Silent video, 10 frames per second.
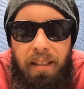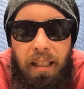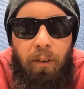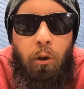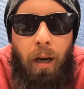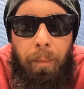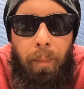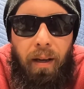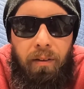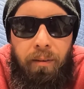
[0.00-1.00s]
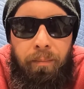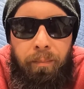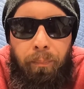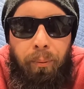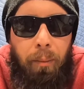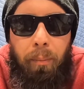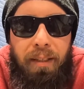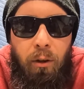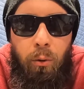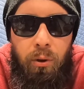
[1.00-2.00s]
give a crap about them,
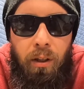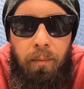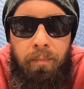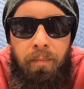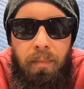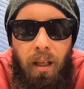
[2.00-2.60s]
probably lose them.